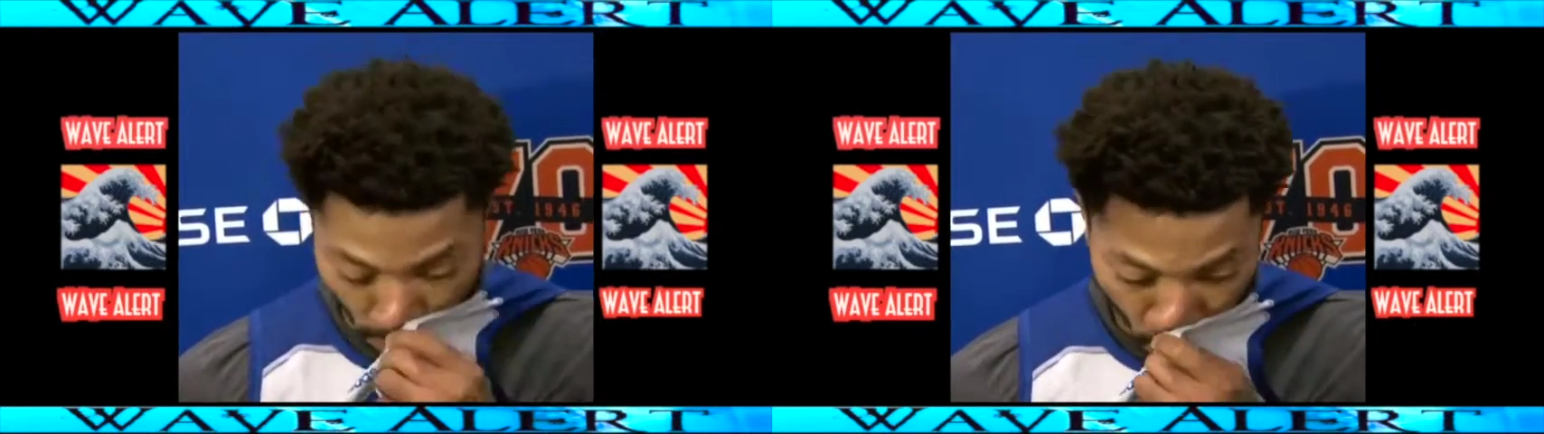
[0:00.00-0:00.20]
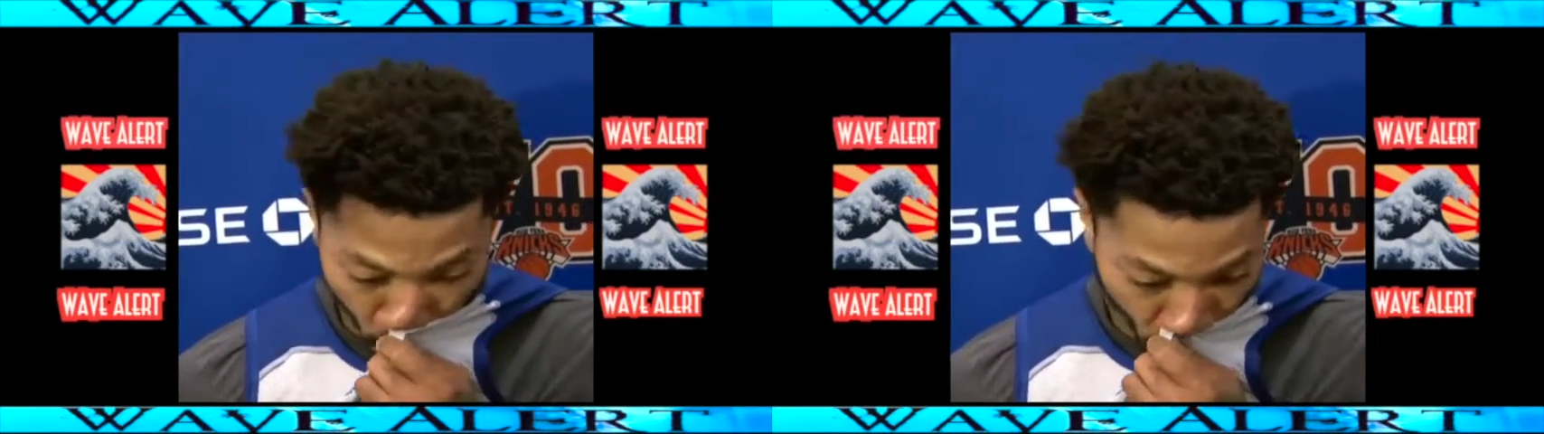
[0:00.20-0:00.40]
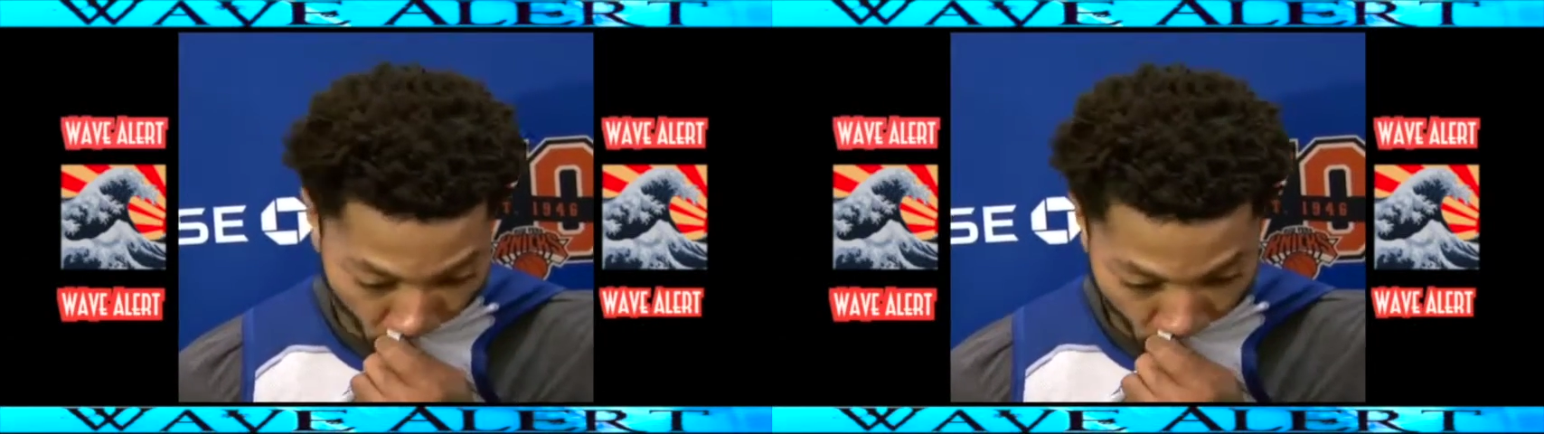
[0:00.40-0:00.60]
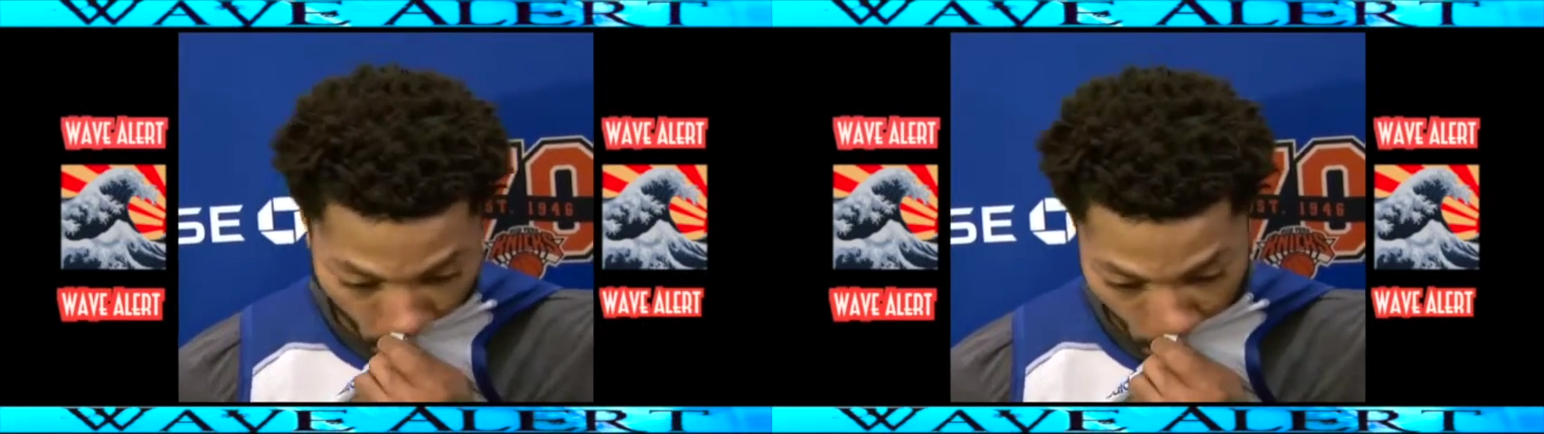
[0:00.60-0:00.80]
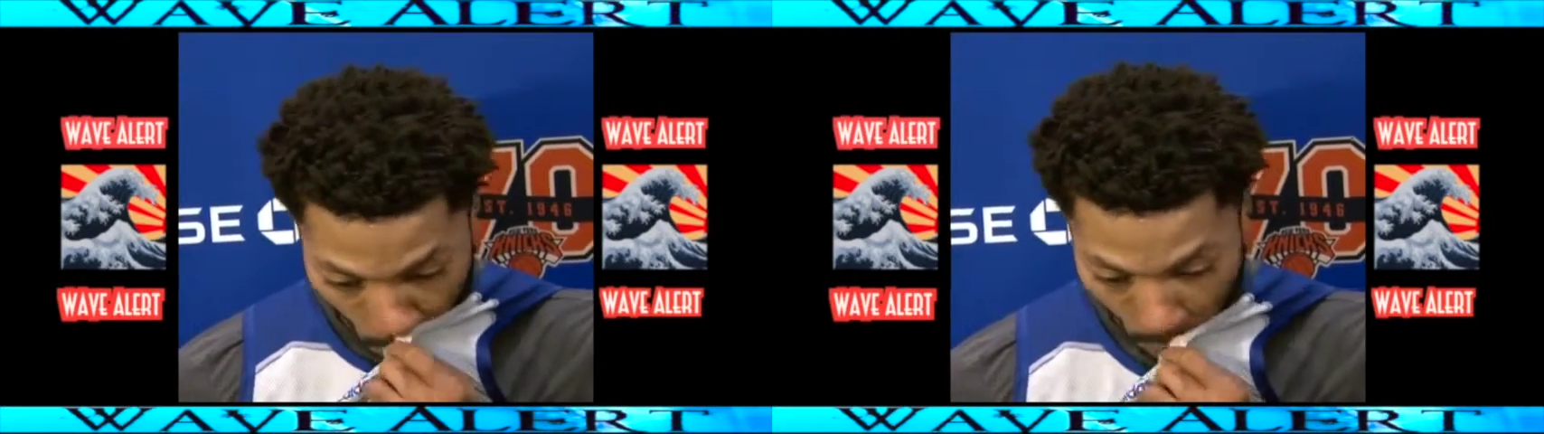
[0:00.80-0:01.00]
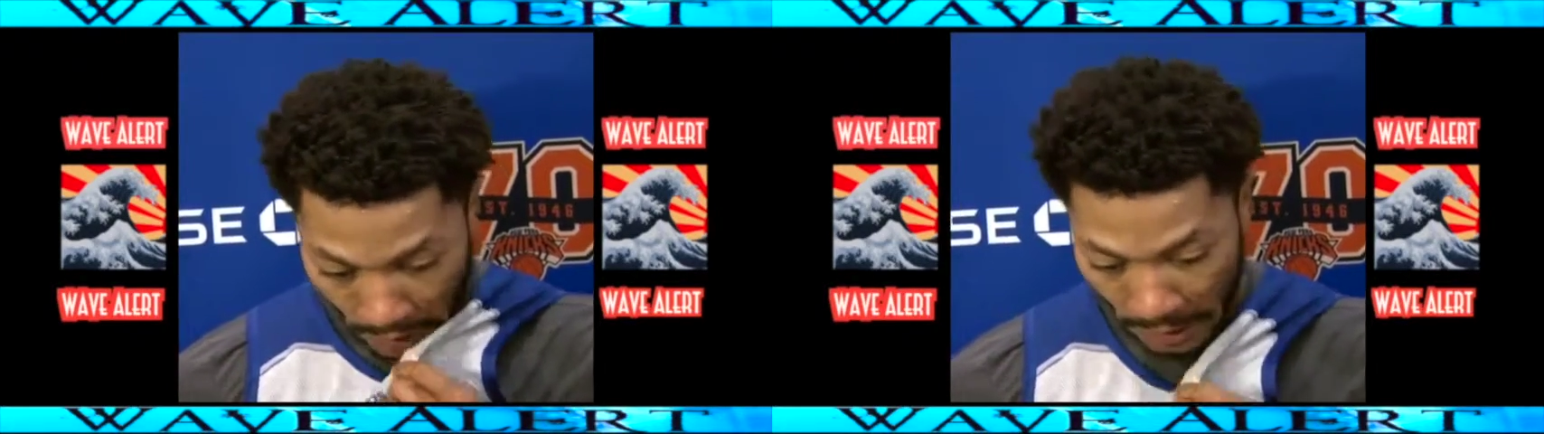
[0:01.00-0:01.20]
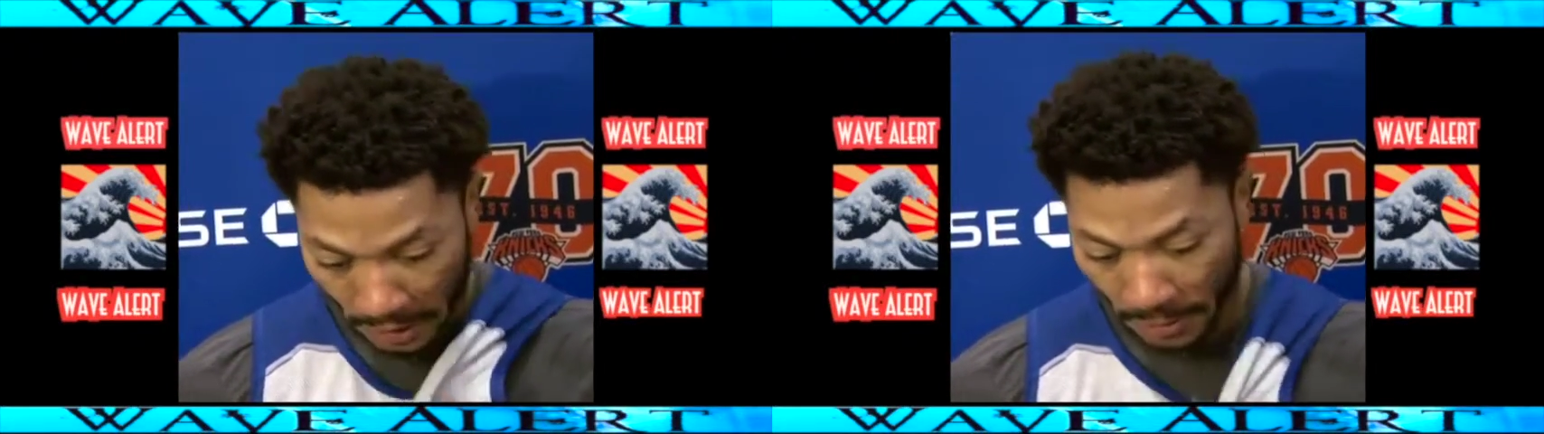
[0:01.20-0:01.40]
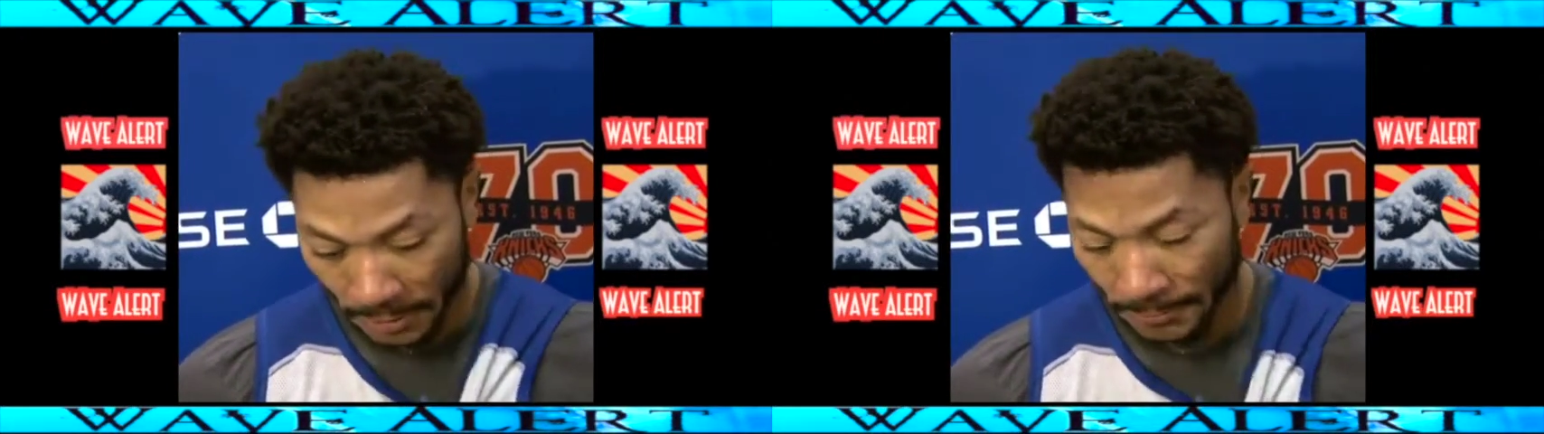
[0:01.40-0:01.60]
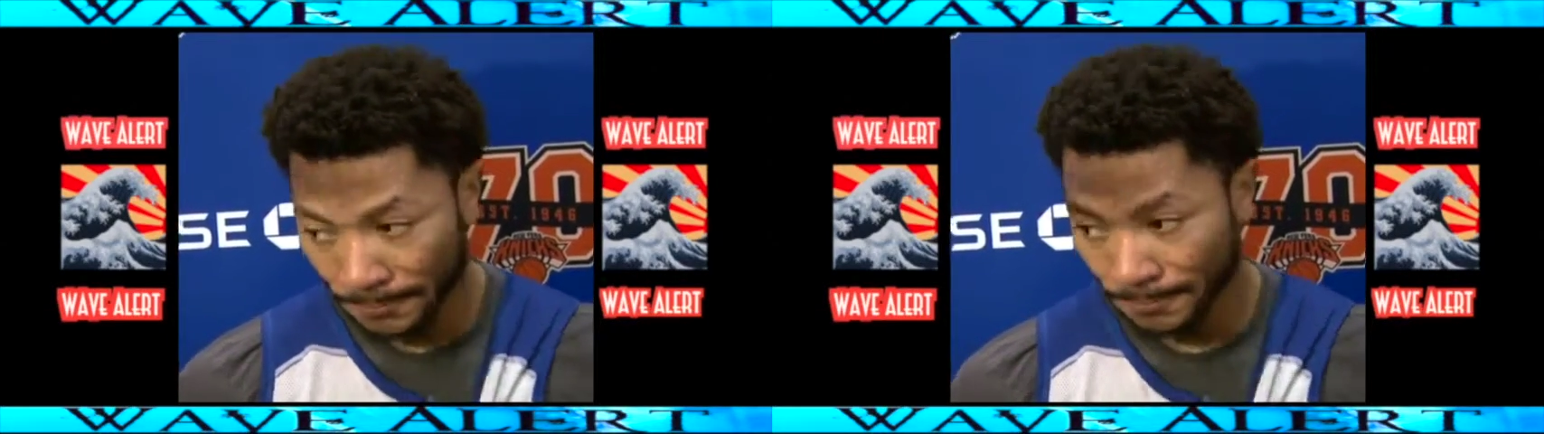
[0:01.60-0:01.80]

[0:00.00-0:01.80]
been like for you in constant